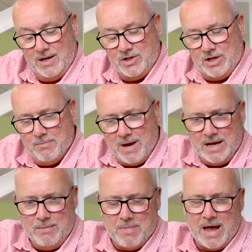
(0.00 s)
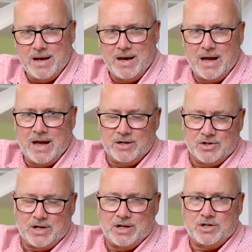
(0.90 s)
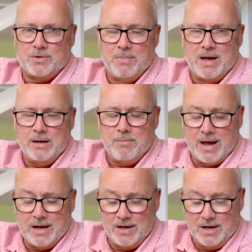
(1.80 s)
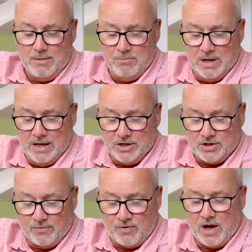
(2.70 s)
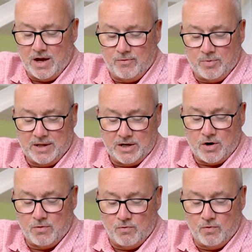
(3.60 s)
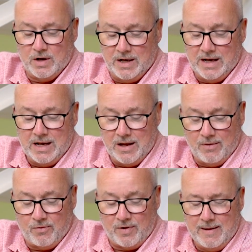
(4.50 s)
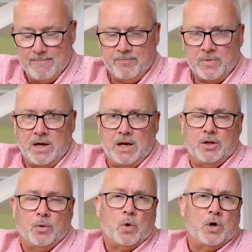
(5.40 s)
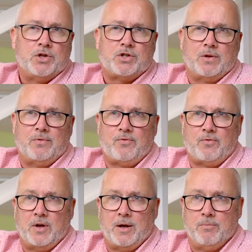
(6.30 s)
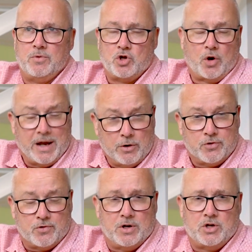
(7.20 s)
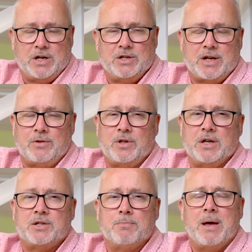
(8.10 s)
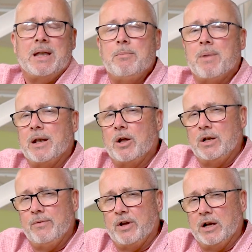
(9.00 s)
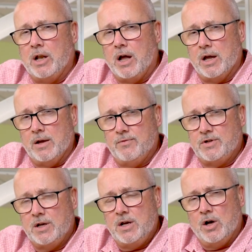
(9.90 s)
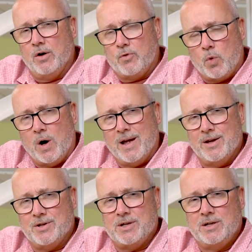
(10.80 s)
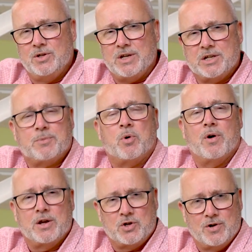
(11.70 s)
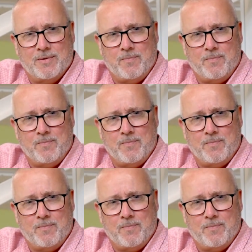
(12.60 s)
See, many men exist. Many men merely survive, but they don't really live. In the words of John Eldridge, he said this: "Many men are living lives of quiet desperation."